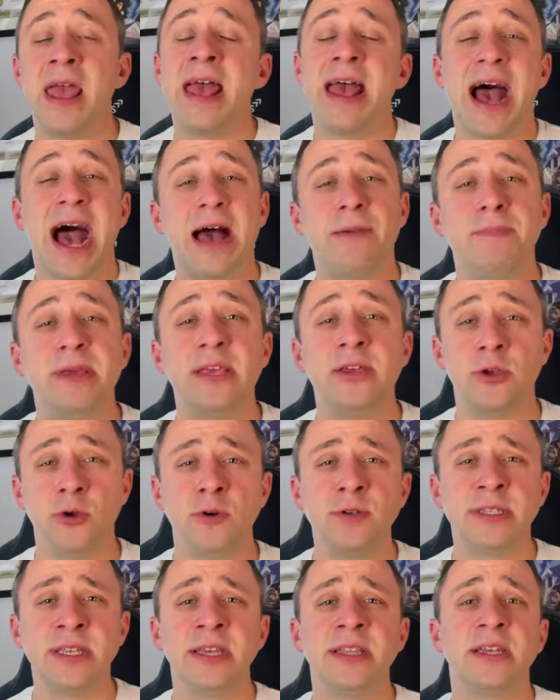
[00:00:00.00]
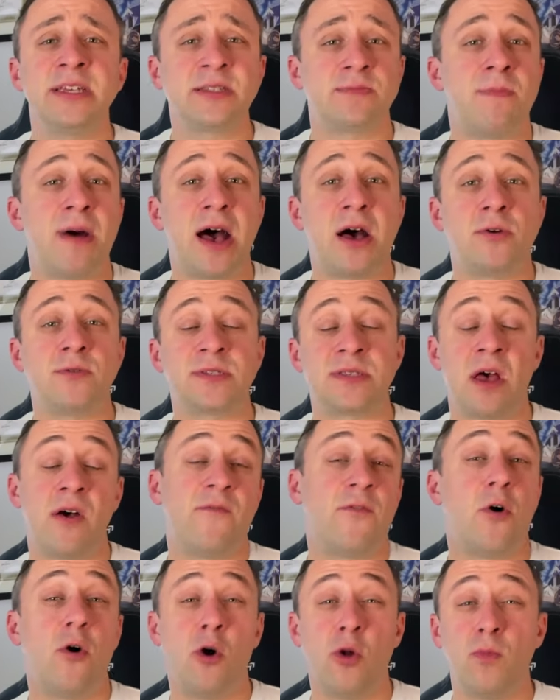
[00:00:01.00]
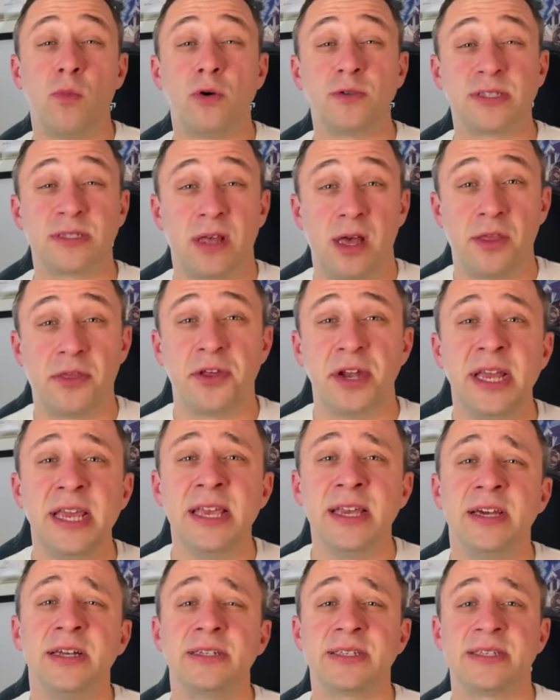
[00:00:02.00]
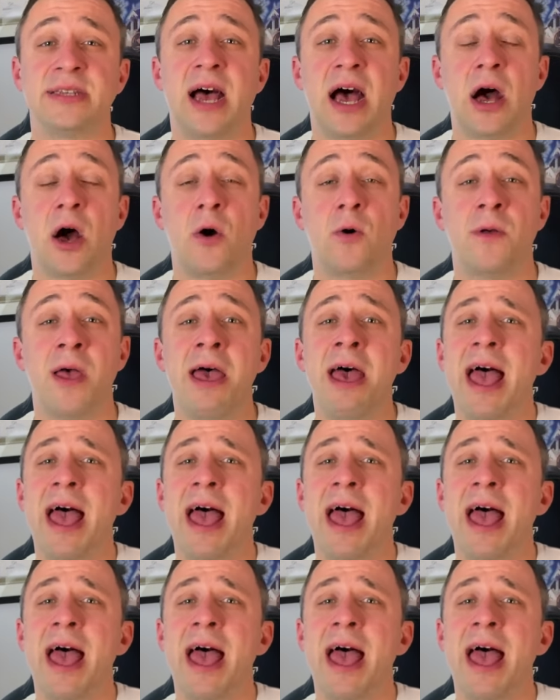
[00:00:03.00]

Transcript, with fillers: I've been using this mouse for almost three years now,